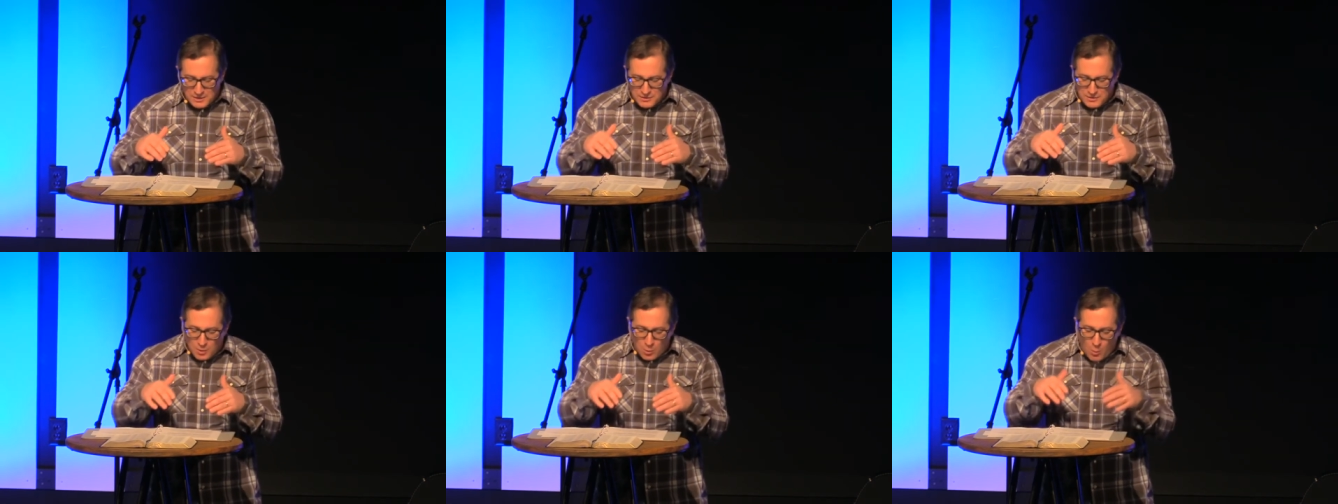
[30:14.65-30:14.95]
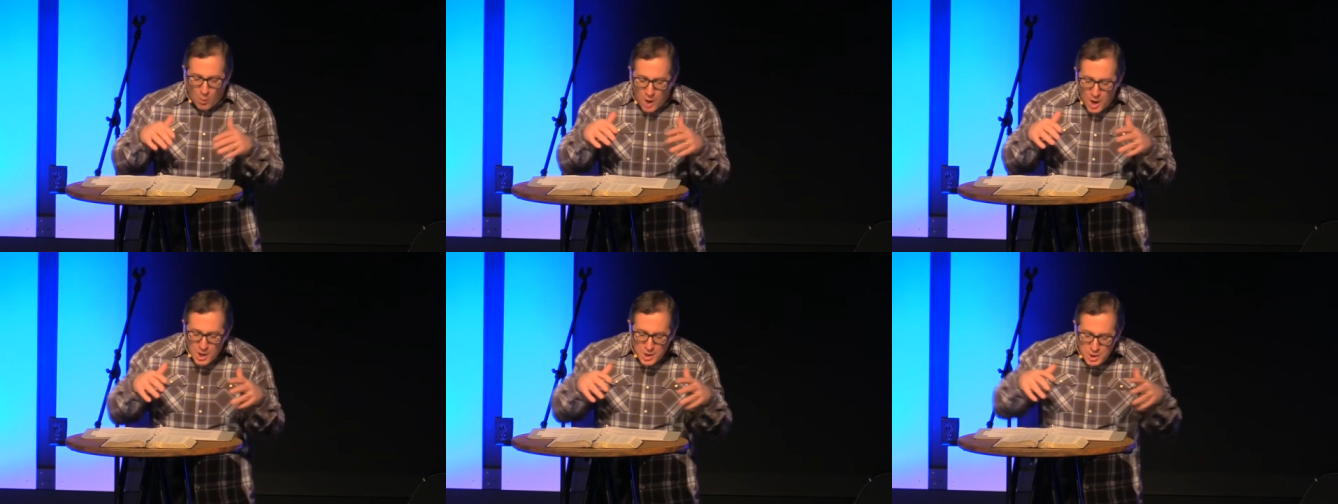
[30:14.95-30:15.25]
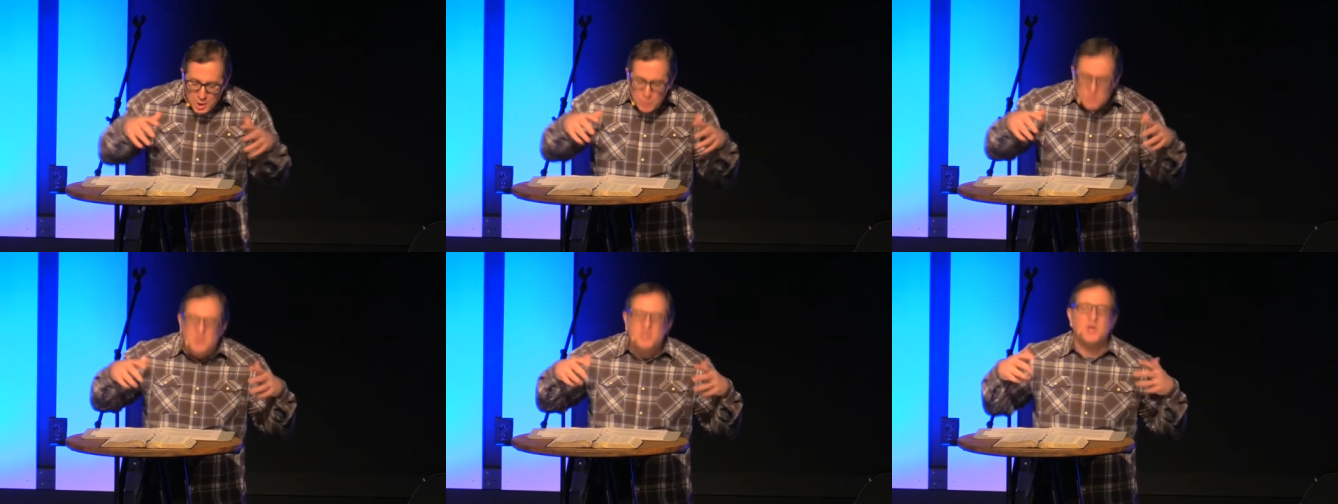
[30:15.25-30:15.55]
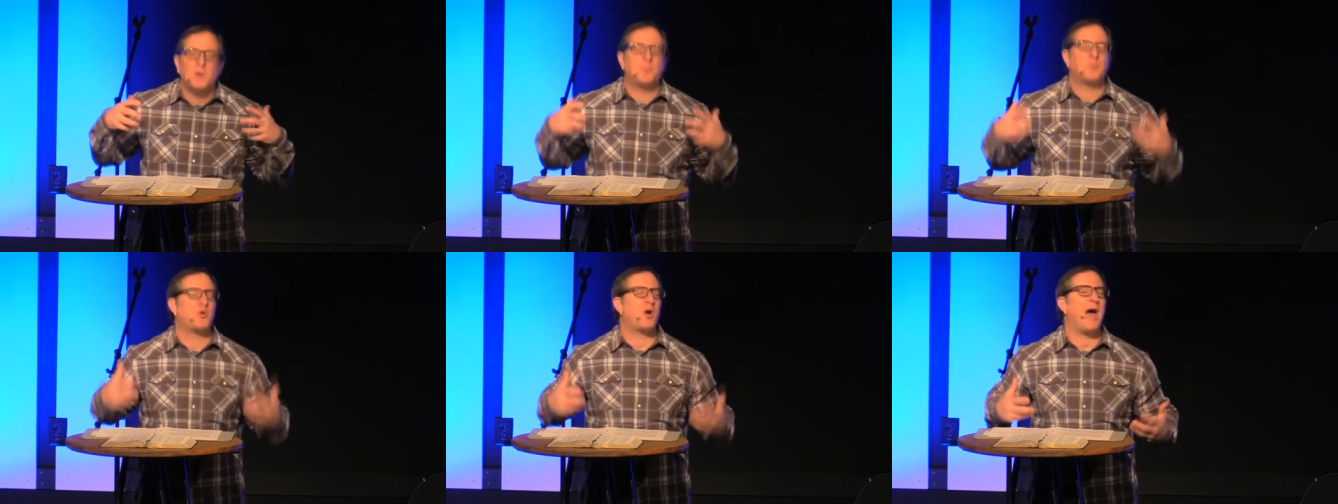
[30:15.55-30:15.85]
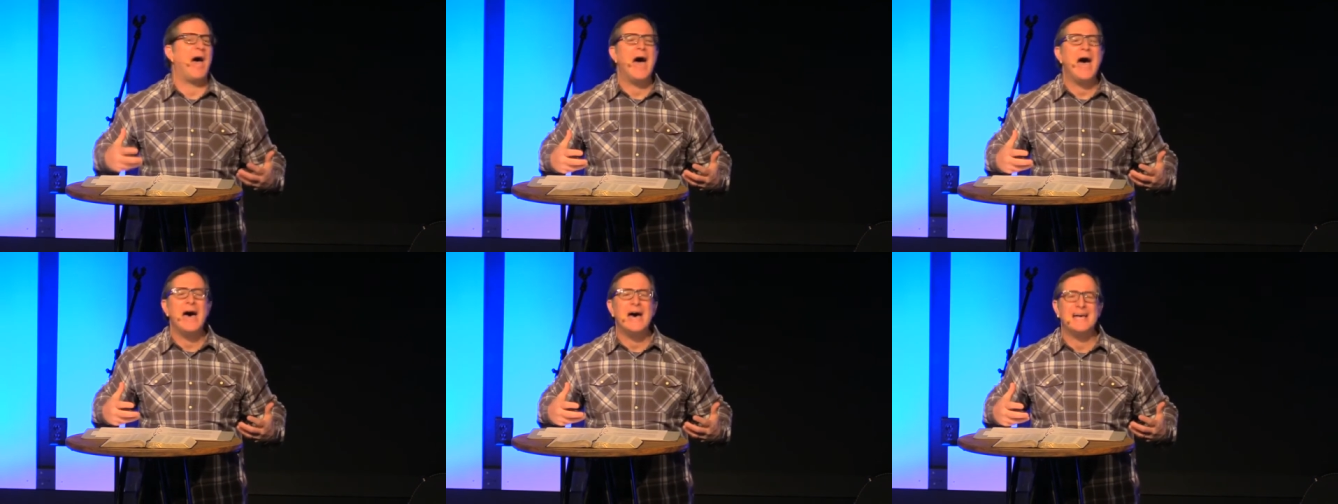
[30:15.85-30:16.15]
the one who
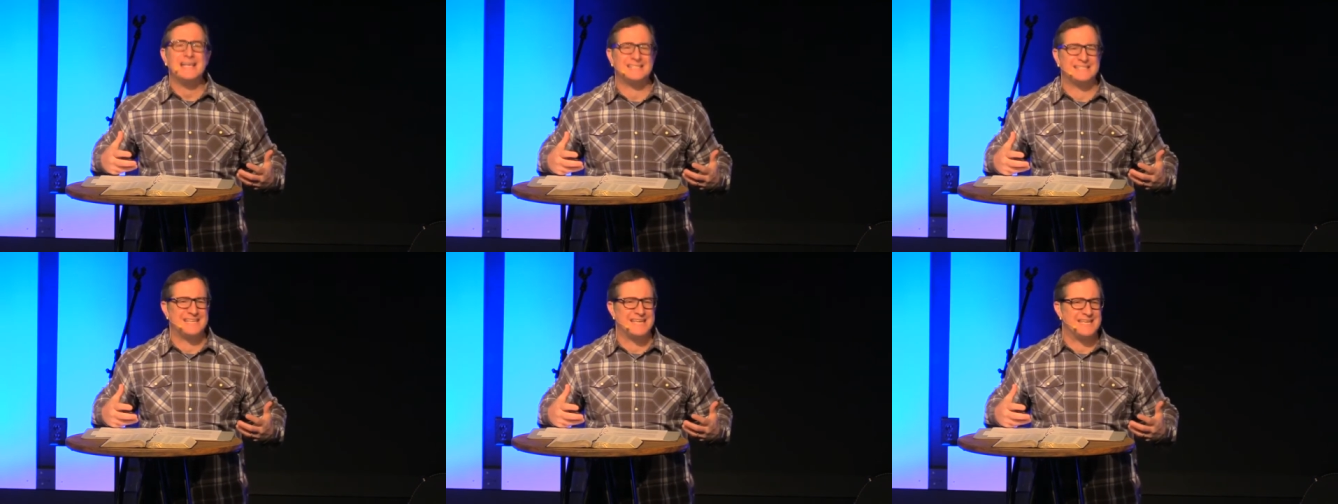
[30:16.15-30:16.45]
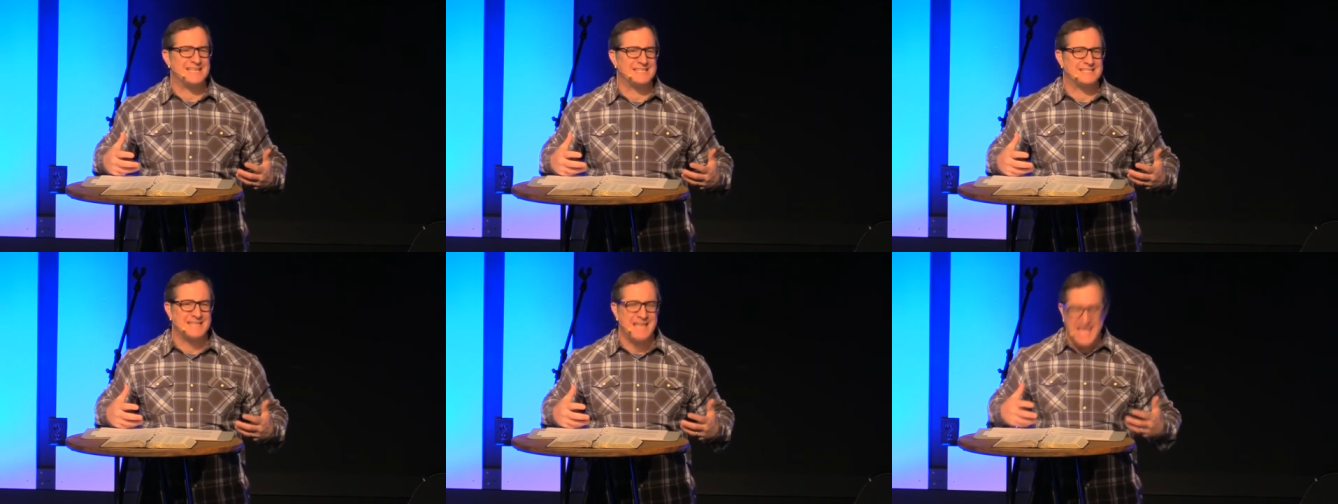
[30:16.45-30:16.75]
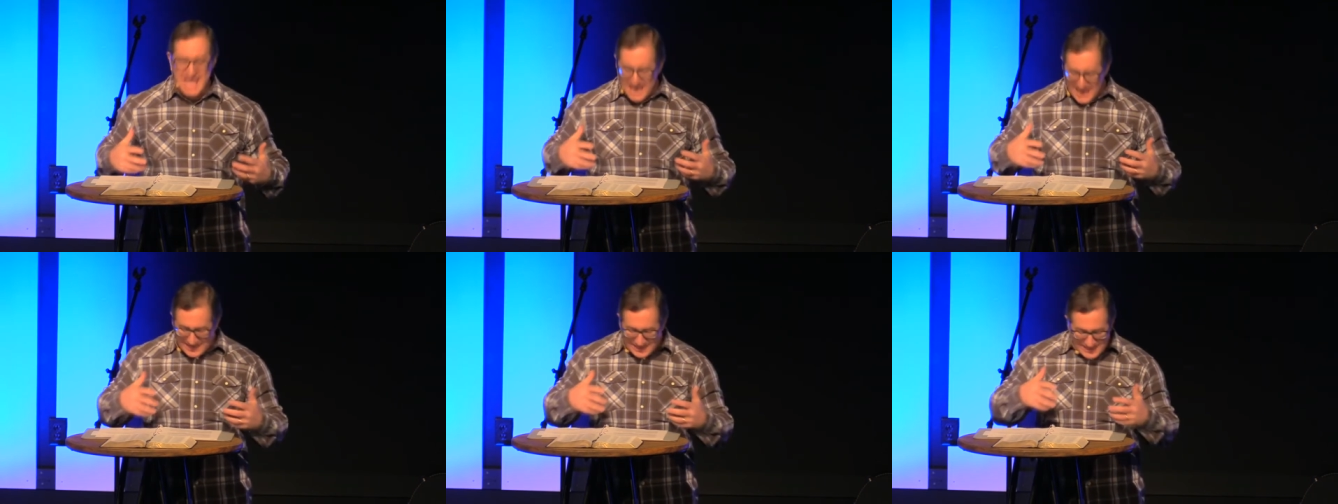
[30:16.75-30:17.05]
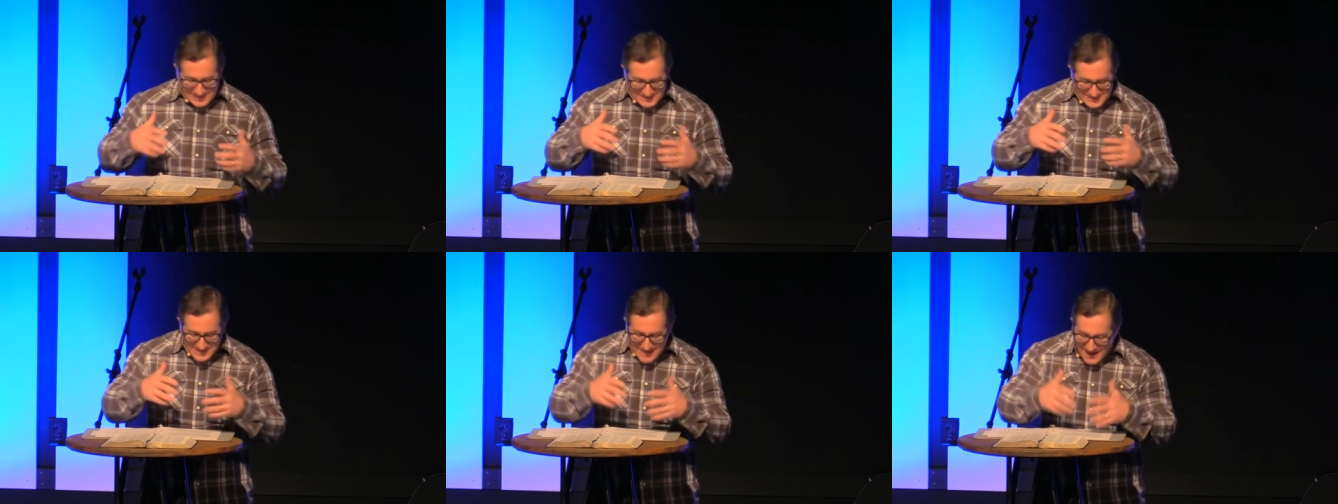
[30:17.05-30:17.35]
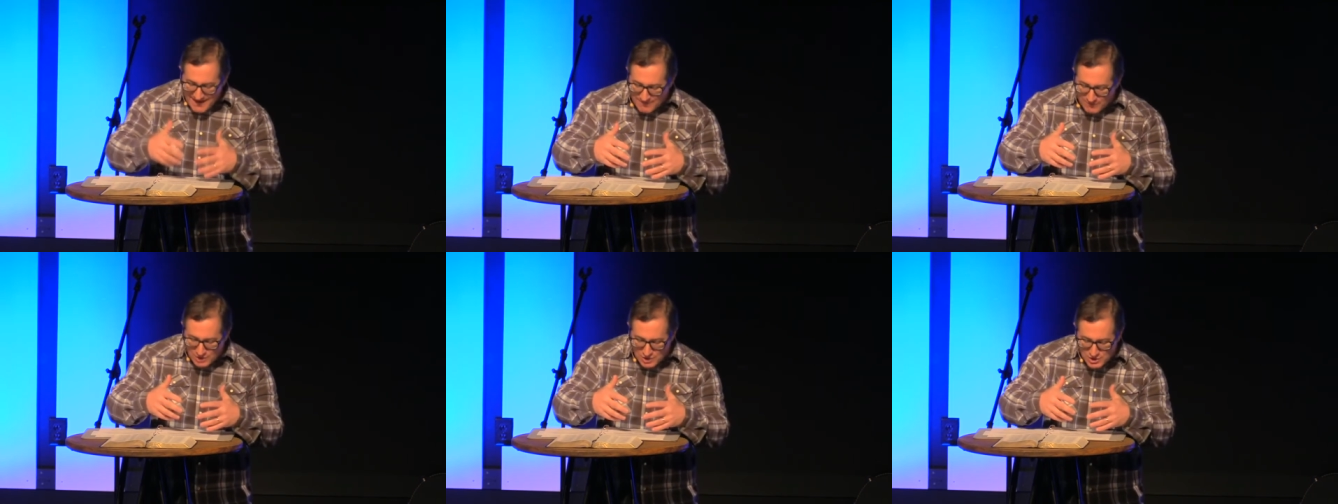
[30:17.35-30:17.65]
surprises and is
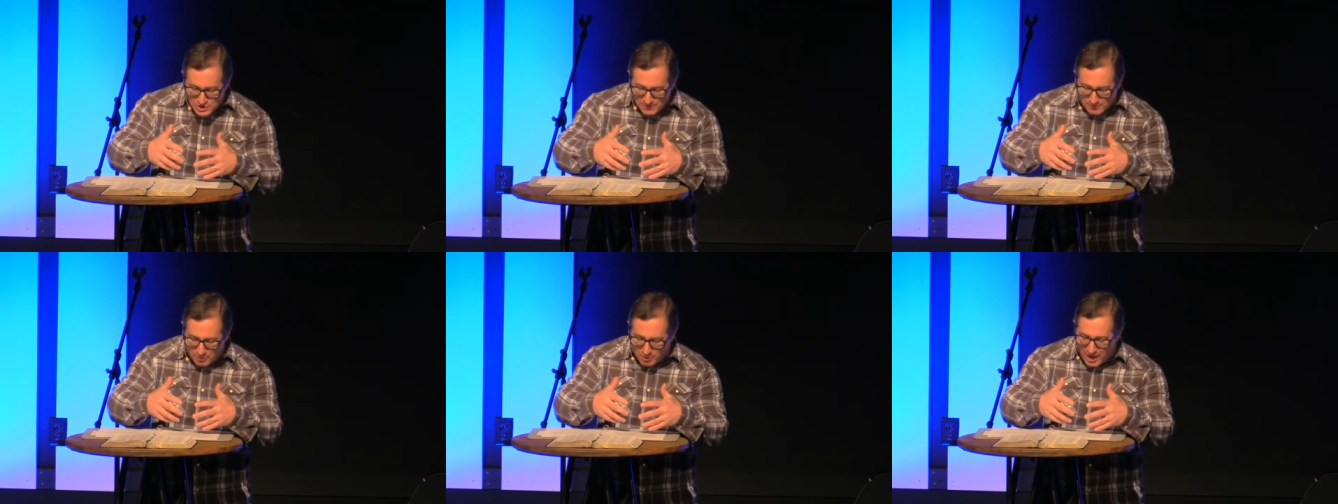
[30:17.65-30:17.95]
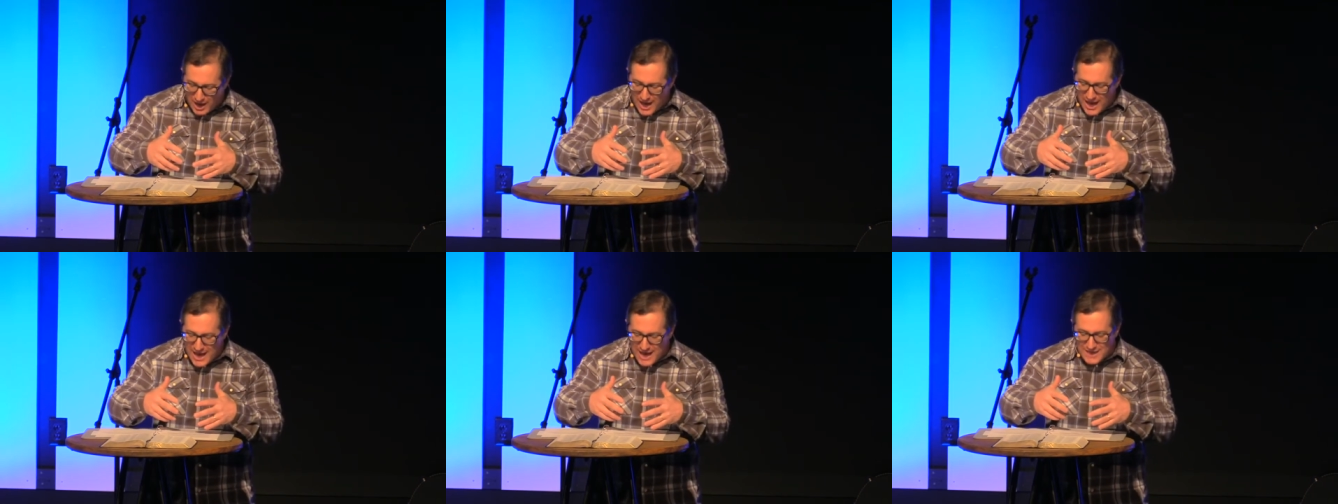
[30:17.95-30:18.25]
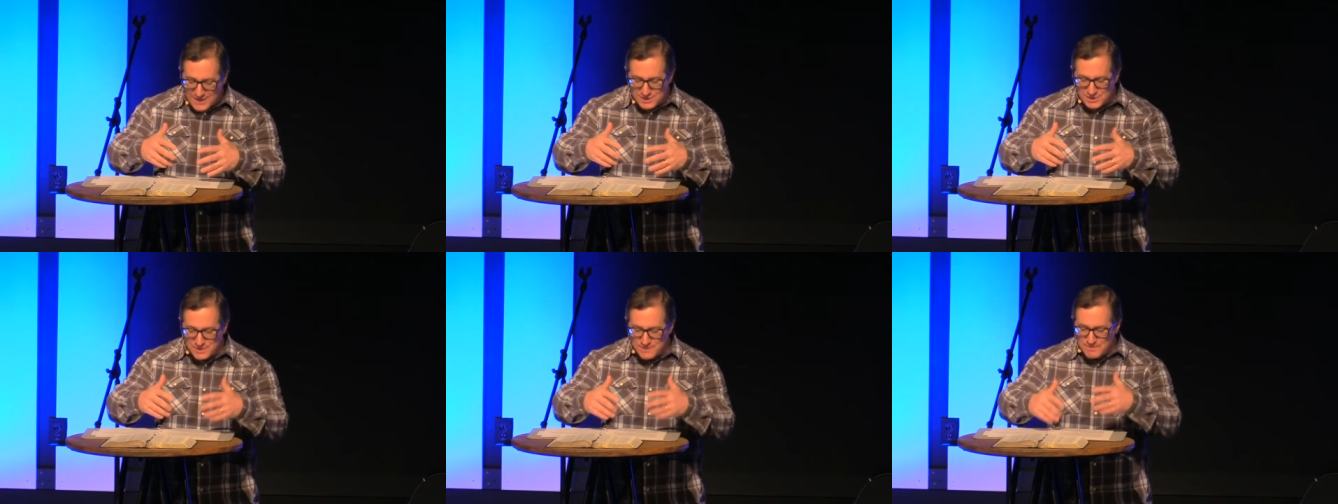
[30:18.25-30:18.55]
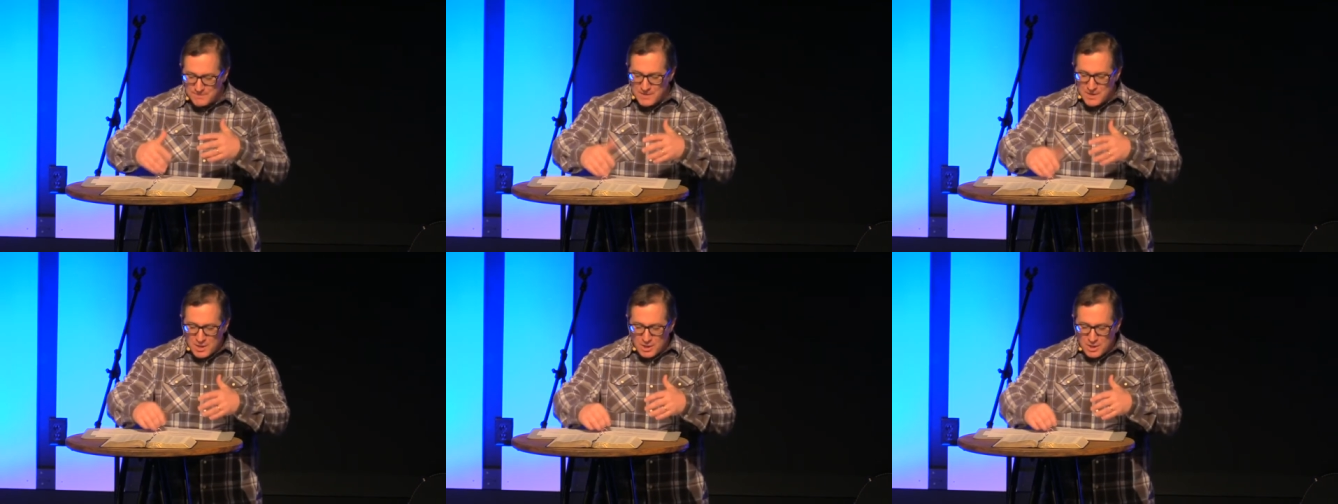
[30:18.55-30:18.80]
never surprised,